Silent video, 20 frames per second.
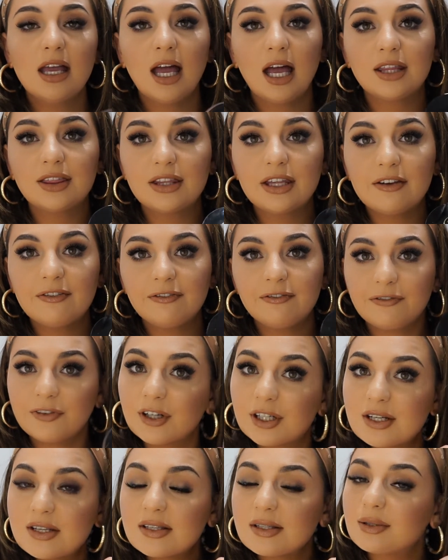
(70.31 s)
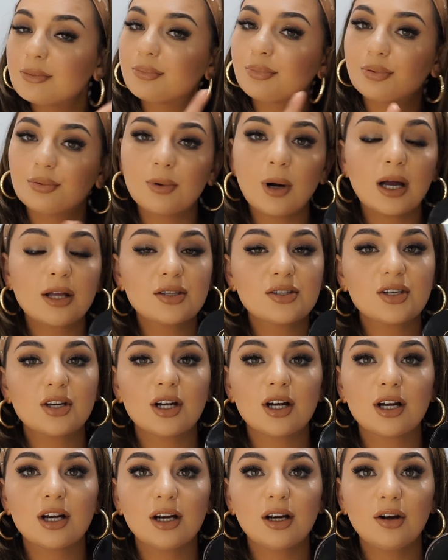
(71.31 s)
And the first
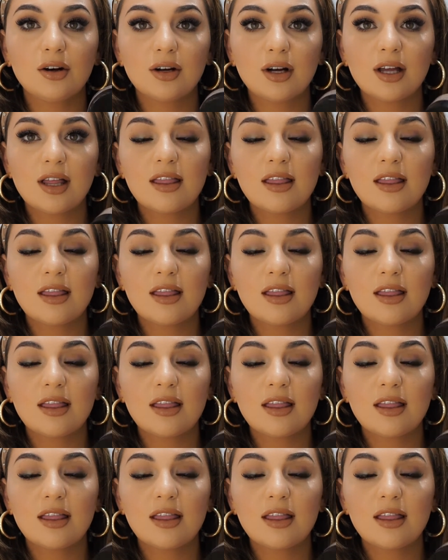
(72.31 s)
bronzer